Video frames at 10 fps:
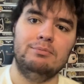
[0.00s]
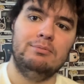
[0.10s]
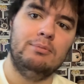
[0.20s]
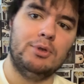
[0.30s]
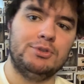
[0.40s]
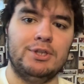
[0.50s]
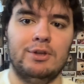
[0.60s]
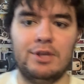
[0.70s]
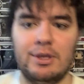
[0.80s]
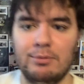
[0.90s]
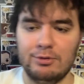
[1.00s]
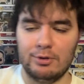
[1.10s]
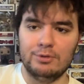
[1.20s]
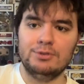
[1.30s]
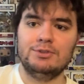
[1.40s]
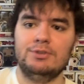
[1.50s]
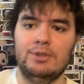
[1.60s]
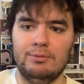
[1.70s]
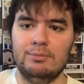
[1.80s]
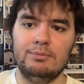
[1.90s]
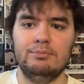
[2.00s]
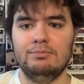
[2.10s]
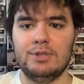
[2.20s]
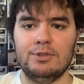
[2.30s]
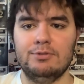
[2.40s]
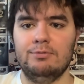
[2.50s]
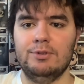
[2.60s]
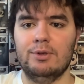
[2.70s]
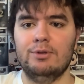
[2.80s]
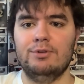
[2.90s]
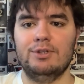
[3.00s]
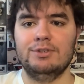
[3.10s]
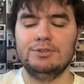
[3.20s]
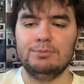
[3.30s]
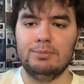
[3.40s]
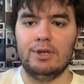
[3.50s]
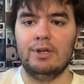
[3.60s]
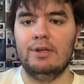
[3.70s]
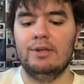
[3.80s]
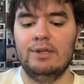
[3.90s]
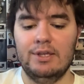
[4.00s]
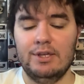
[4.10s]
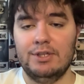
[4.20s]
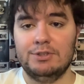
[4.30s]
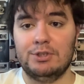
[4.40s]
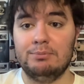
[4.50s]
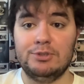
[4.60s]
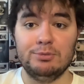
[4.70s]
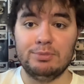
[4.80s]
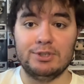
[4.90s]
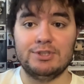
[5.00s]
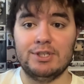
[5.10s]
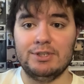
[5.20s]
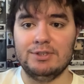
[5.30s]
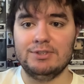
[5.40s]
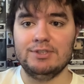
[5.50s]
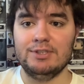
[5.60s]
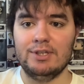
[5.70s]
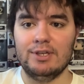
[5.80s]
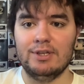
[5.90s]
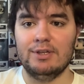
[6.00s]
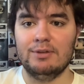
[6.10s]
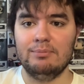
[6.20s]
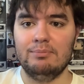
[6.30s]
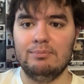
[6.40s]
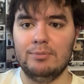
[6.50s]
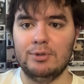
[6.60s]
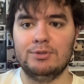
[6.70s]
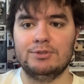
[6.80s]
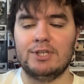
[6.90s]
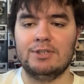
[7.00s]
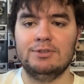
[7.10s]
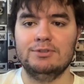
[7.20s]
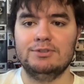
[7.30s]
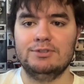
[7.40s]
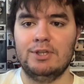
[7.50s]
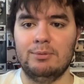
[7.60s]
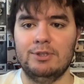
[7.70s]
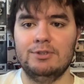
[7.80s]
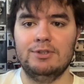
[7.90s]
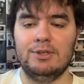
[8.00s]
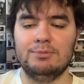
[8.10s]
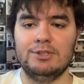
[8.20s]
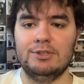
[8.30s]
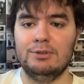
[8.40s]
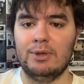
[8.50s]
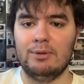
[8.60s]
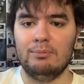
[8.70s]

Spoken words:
mostly all Game of Thrones and a few other things. But so I'm super excited to see both those actors coming into the MCU.